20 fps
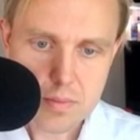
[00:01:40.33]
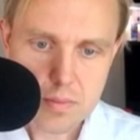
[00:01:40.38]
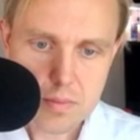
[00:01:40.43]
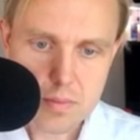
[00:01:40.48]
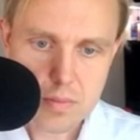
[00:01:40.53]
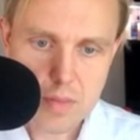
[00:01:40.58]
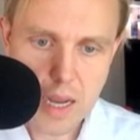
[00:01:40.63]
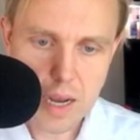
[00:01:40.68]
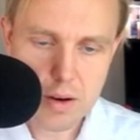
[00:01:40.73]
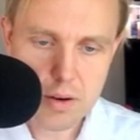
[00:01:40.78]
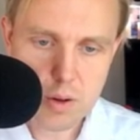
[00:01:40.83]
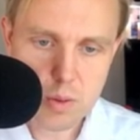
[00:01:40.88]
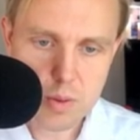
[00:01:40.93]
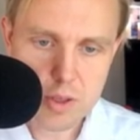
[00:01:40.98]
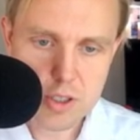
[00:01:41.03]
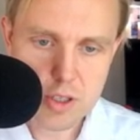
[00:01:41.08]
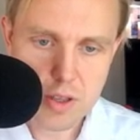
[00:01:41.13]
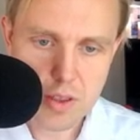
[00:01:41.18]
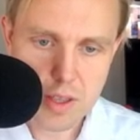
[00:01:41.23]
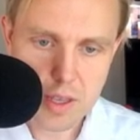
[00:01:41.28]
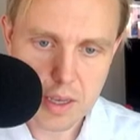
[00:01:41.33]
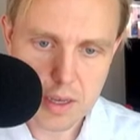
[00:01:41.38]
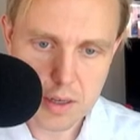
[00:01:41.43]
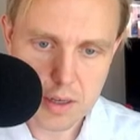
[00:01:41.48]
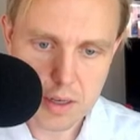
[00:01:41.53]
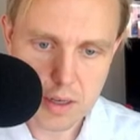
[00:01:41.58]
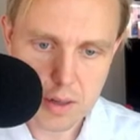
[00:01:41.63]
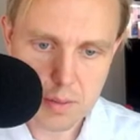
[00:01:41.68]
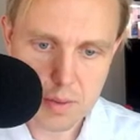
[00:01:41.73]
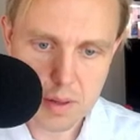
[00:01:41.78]
I don't know, what do you think?
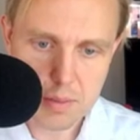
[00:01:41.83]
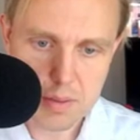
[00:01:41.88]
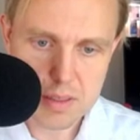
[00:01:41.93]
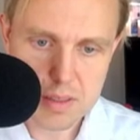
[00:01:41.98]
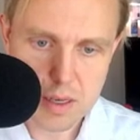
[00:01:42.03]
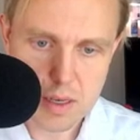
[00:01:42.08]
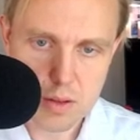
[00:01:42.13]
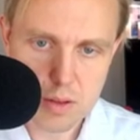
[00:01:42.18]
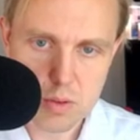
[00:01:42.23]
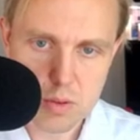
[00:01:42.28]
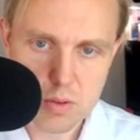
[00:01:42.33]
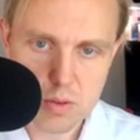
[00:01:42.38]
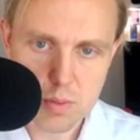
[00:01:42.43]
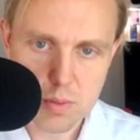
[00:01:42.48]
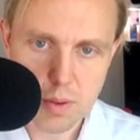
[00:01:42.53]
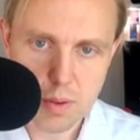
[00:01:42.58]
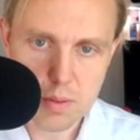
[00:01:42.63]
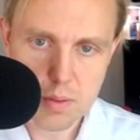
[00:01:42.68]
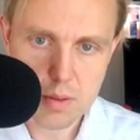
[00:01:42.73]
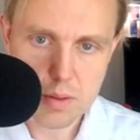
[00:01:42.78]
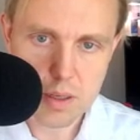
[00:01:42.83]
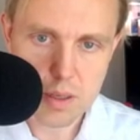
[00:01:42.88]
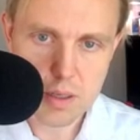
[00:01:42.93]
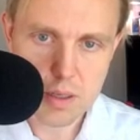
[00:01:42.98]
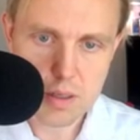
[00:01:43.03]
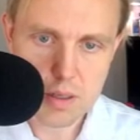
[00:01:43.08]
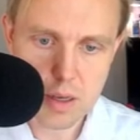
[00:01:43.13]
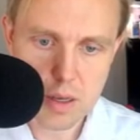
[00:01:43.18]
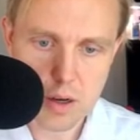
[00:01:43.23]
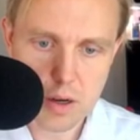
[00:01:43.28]
Maybe St. Louis
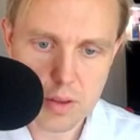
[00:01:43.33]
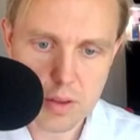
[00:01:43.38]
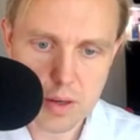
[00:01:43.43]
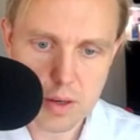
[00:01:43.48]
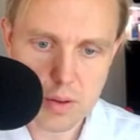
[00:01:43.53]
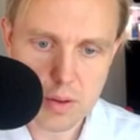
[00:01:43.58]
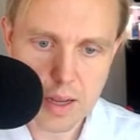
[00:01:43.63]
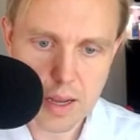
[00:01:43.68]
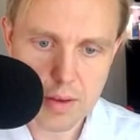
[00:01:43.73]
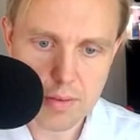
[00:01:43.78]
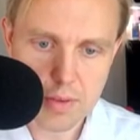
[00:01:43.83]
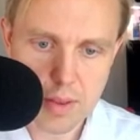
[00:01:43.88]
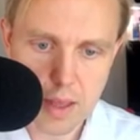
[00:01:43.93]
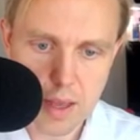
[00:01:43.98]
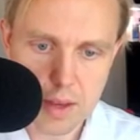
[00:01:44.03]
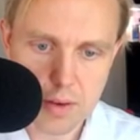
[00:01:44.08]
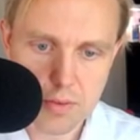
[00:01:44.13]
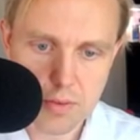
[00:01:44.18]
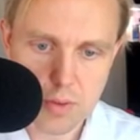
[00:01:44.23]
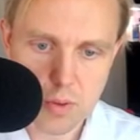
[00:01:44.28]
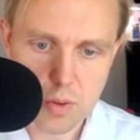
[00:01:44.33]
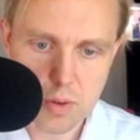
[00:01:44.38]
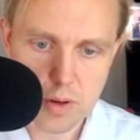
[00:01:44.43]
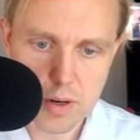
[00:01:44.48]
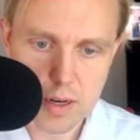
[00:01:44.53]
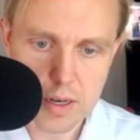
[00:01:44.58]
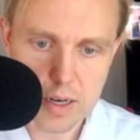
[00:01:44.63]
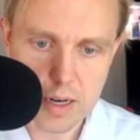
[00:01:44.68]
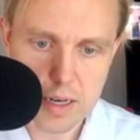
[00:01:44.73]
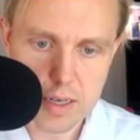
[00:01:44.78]
Republic? No, they don't have that for
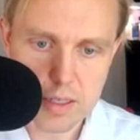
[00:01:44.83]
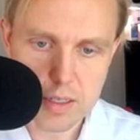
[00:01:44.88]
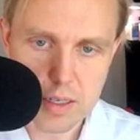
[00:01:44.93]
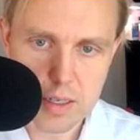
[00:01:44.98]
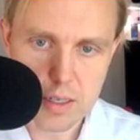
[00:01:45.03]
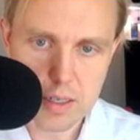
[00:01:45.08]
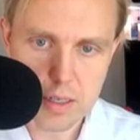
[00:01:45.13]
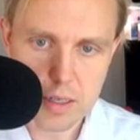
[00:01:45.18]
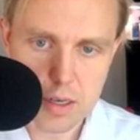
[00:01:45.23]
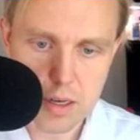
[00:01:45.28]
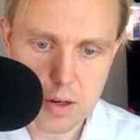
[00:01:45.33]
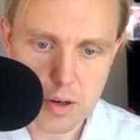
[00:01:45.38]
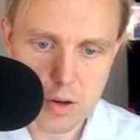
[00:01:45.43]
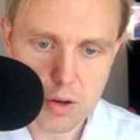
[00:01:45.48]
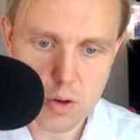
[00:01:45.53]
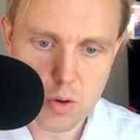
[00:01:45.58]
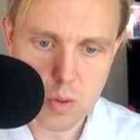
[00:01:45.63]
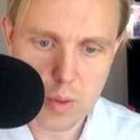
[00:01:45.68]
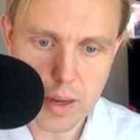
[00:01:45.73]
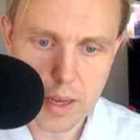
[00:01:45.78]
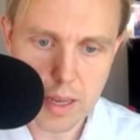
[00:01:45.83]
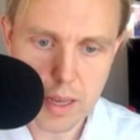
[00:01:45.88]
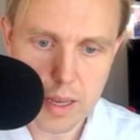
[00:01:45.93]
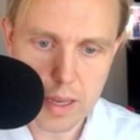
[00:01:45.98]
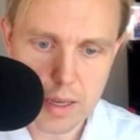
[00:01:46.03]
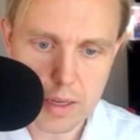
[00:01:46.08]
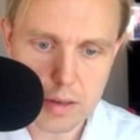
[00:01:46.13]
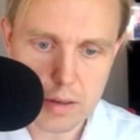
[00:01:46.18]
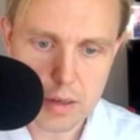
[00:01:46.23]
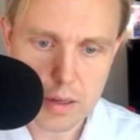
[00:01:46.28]

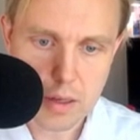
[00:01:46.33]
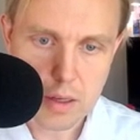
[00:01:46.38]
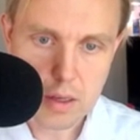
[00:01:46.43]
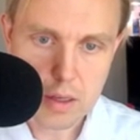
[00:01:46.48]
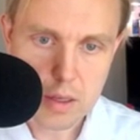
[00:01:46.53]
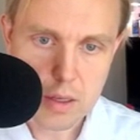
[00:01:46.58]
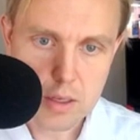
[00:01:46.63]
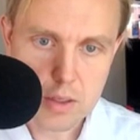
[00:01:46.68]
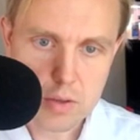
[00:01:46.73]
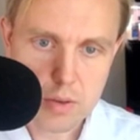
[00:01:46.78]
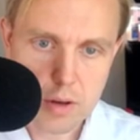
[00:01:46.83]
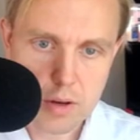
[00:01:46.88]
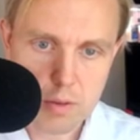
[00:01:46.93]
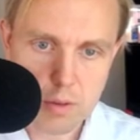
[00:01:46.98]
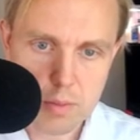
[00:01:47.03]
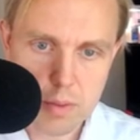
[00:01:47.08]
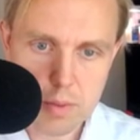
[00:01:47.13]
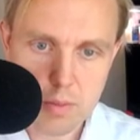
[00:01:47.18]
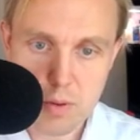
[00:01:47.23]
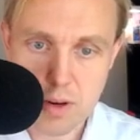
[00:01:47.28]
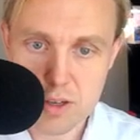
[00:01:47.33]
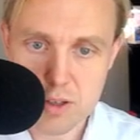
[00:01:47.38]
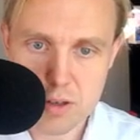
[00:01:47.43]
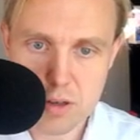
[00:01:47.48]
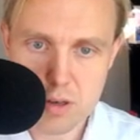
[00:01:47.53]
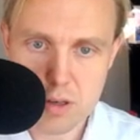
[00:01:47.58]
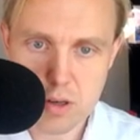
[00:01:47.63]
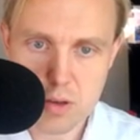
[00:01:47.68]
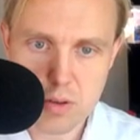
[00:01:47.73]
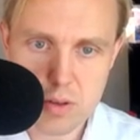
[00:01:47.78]
1908. I'm trying to remember. I
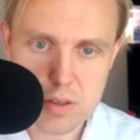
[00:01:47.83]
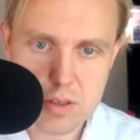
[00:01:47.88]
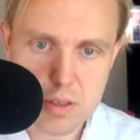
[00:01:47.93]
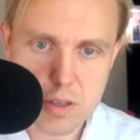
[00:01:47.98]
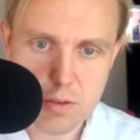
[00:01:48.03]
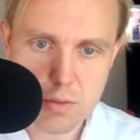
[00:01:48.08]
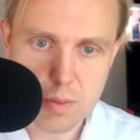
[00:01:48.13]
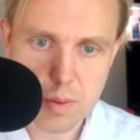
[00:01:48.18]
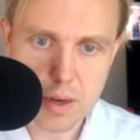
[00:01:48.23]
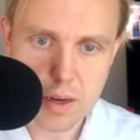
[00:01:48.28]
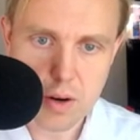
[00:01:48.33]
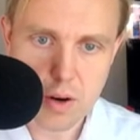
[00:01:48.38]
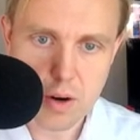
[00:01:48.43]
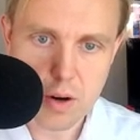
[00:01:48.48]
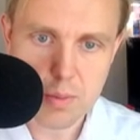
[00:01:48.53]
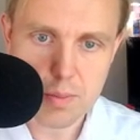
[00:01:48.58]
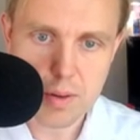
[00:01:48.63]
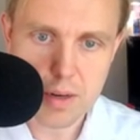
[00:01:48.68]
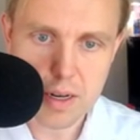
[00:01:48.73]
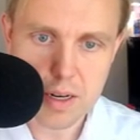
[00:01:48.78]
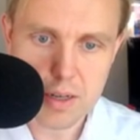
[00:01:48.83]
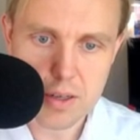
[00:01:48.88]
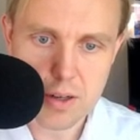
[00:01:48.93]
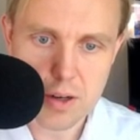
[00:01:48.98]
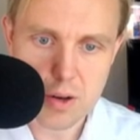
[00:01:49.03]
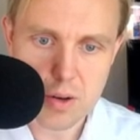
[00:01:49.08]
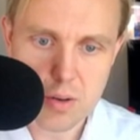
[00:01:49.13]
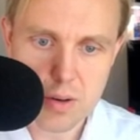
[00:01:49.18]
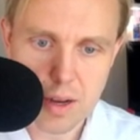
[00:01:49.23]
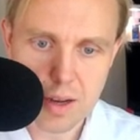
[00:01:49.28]
should know this stuff by heart, but I
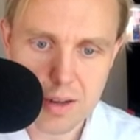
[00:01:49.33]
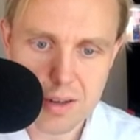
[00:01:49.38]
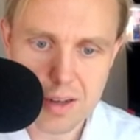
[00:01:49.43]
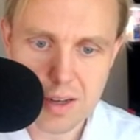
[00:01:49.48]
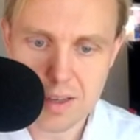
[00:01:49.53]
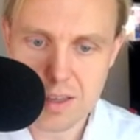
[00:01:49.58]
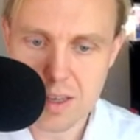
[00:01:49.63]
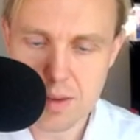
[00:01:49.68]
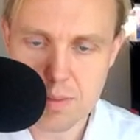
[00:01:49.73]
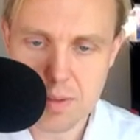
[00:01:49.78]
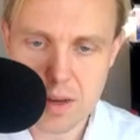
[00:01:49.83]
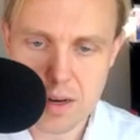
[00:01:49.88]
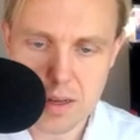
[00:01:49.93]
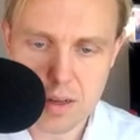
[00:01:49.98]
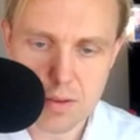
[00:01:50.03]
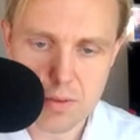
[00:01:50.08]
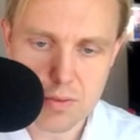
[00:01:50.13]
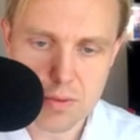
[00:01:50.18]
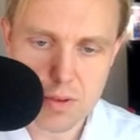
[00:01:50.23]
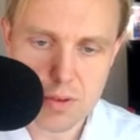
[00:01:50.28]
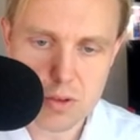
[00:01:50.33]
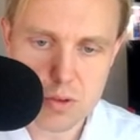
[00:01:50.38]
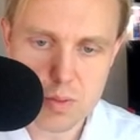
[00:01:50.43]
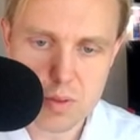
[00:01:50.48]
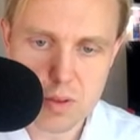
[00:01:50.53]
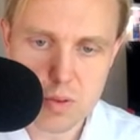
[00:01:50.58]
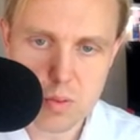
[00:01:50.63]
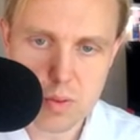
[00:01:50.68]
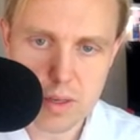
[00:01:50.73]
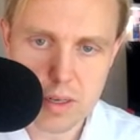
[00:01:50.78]
don't. I keep getting confused
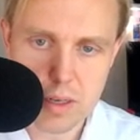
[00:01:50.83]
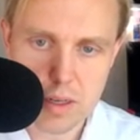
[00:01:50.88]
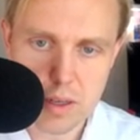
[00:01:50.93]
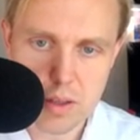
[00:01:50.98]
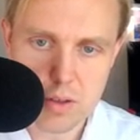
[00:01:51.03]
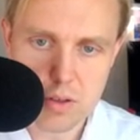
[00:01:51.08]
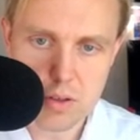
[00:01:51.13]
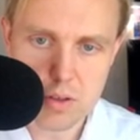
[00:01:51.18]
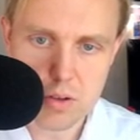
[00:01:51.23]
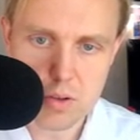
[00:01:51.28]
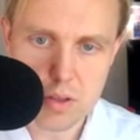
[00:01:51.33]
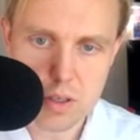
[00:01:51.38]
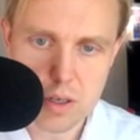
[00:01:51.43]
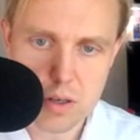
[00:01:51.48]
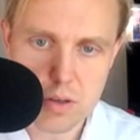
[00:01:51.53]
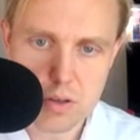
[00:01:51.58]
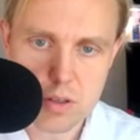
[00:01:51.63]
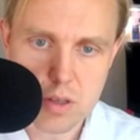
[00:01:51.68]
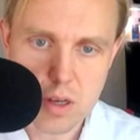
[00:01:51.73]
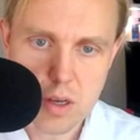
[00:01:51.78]
between the 2 years.